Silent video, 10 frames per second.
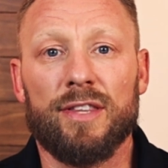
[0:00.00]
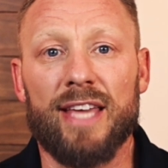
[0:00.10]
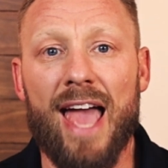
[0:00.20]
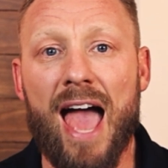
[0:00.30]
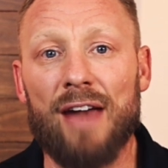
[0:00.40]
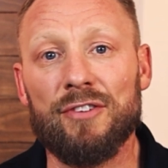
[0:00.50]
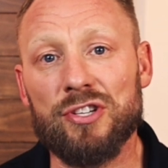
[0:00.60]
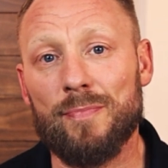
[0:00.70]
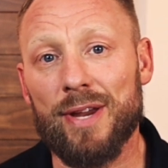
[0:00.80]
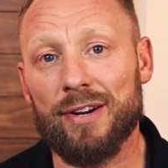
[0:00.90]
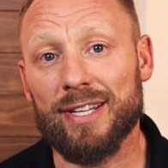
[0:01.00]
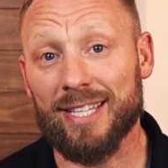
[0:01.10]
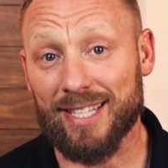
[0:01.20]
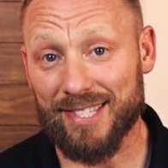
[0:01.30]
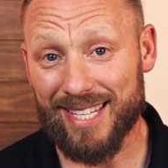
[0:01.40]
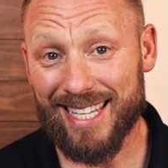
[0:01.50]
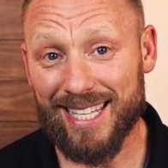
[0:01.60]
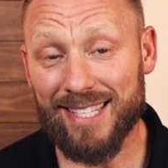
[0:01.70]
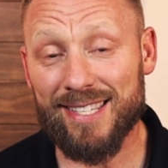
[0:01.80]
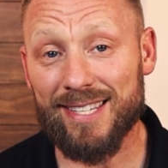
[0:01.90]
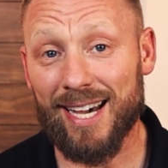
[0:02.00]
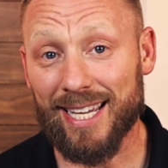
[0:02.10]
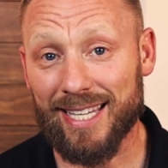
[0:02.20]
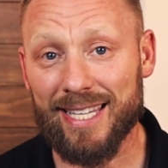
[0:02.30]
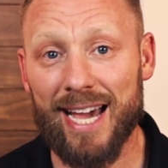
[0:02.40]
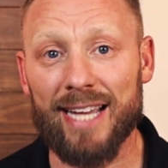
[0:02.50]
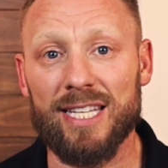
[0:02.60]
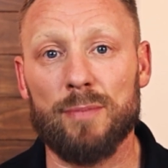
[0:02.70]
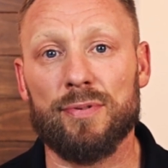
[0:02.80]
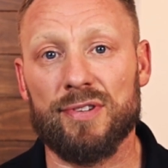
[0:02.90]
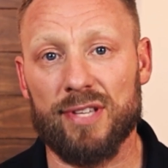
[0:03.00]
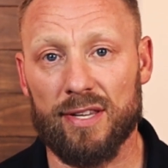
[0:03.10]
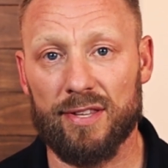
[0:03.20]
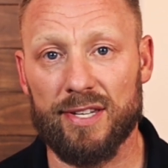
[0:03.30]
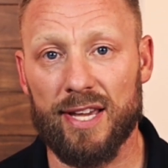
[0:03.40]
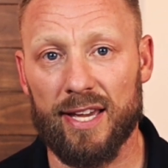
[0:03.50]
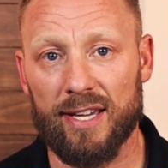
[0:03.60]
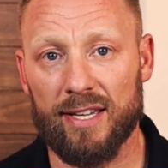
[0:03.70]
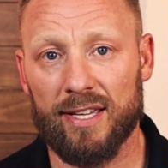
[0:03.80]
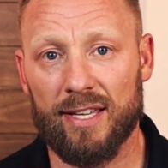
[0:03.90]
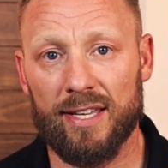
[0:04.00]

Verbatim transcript: The average American is inside ninety percent of the day.